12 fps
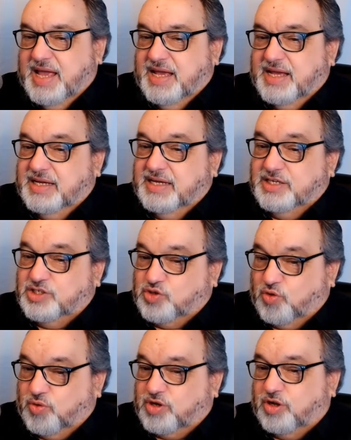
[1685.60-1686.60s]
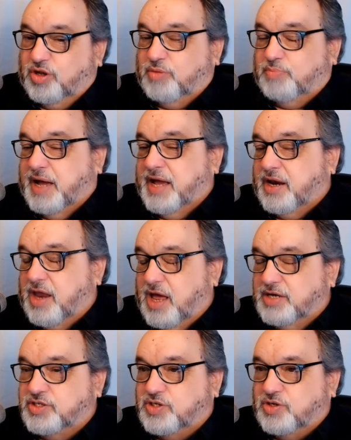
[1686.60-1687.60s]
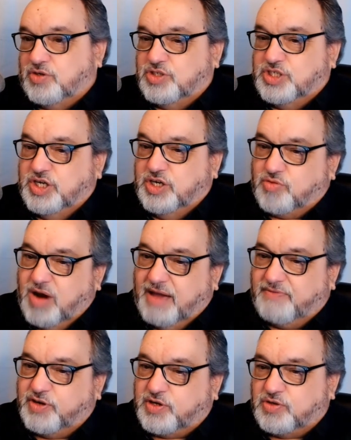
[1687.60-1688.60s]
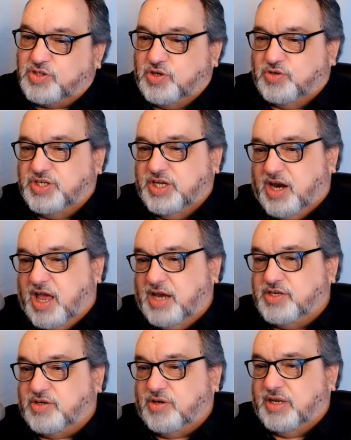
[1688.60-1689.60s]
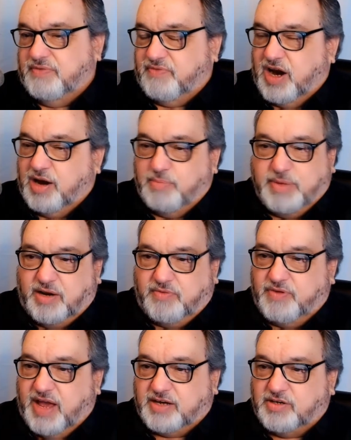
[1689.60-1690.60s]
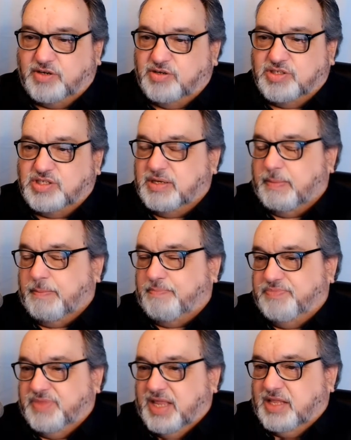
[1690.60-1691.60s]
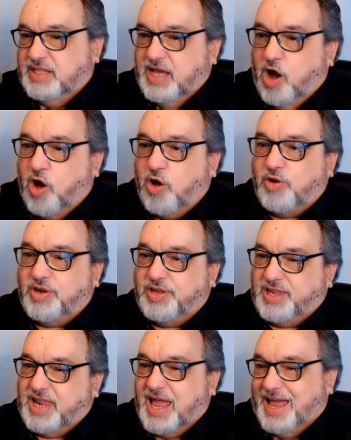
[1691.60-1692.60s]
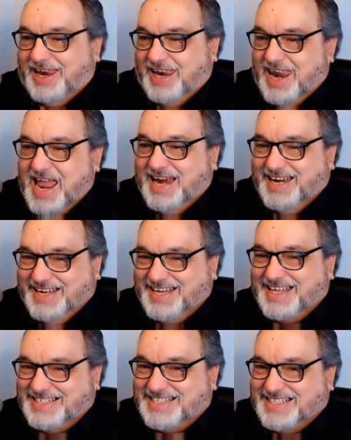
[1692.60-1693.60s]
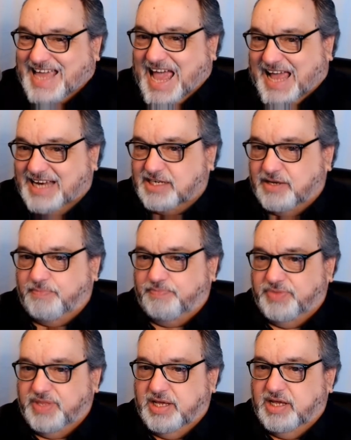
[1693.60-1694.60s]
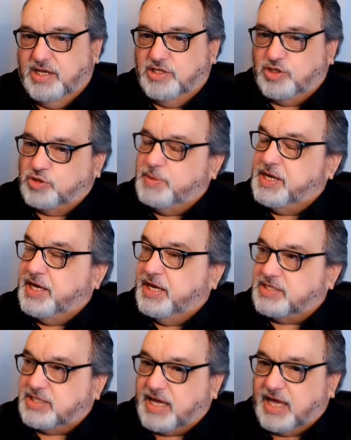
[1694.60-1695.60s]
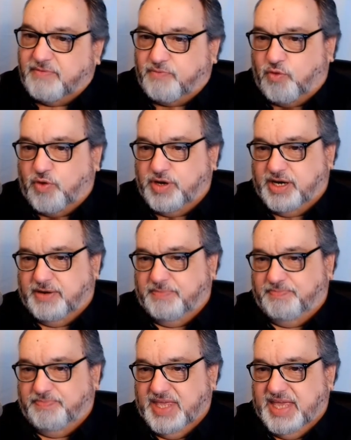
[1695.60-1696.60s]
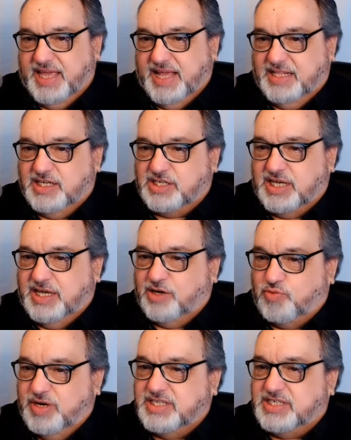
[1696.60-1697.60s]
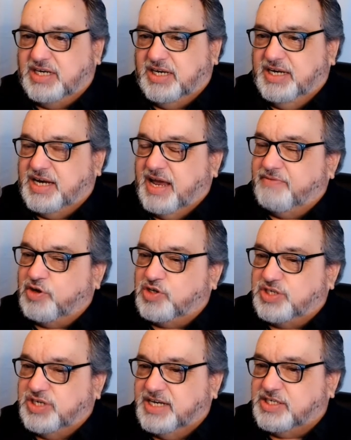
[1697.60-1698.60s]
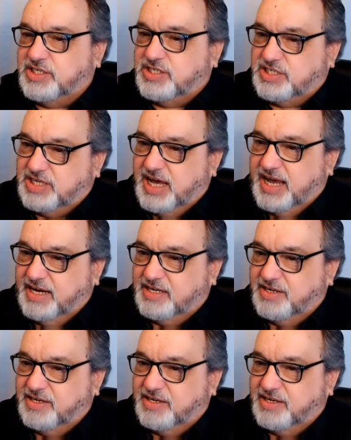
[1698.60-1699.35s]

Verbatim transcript: Historical, biological, geographical, sociological, environmental factors, they all align against that. So, speaking as a Californian, in this increasingly diverse nation state,